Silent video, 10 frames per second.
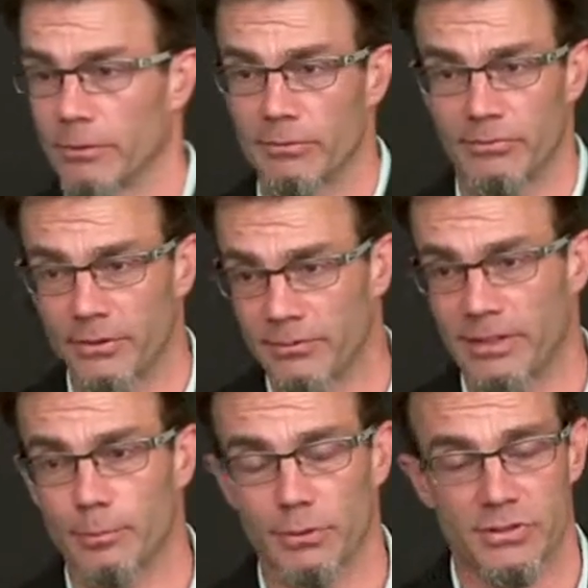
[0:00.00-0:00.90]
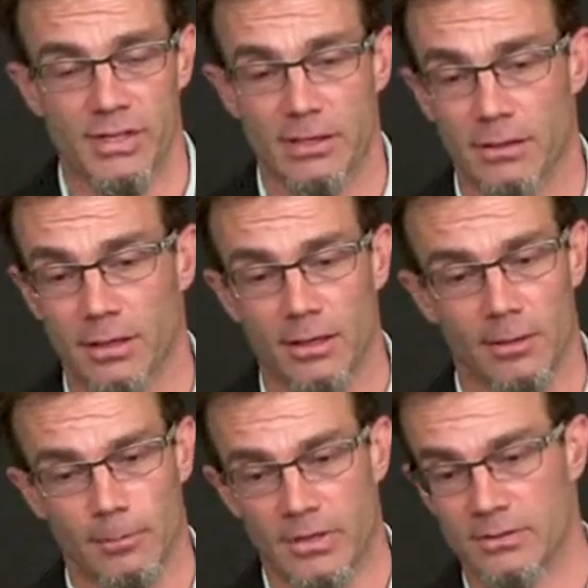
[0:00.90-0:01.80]
15%
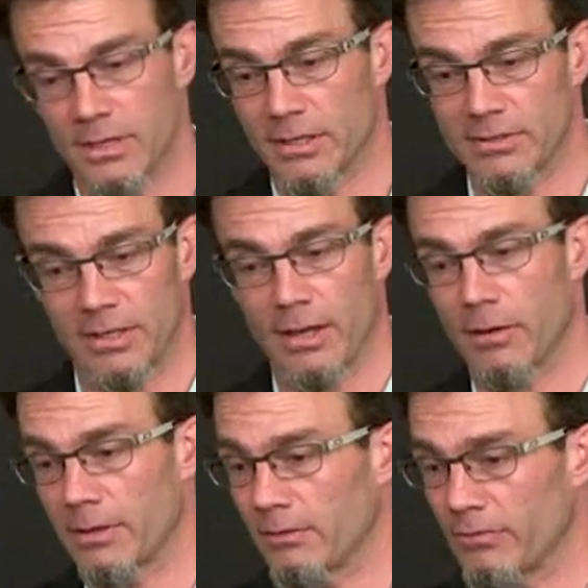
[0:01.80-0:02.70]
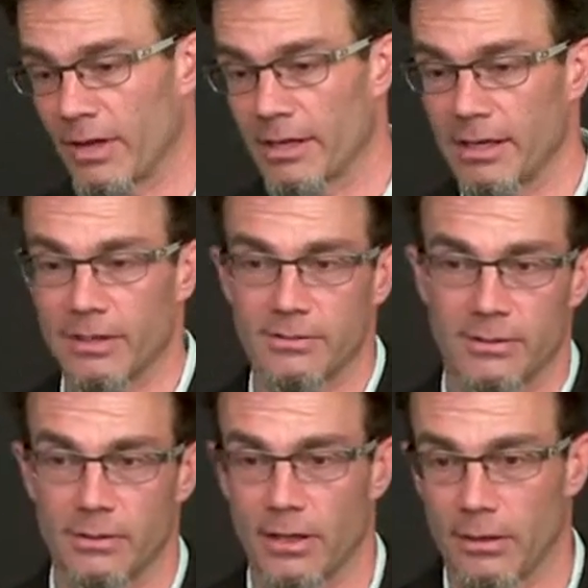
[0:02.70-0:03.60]
business, accounting, finance,
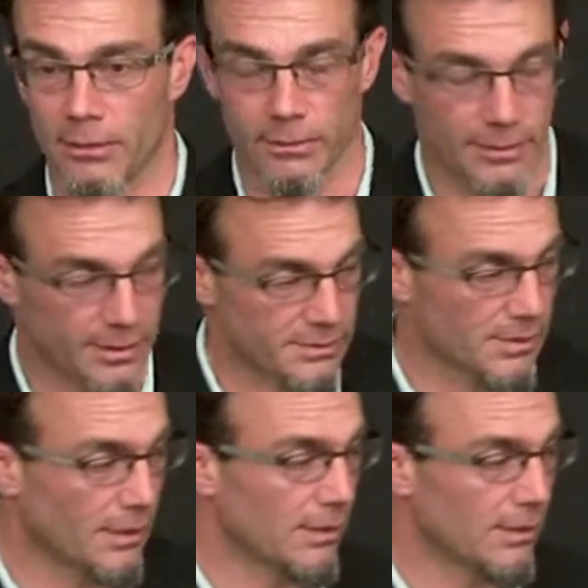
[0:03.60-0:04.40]
and, and other things.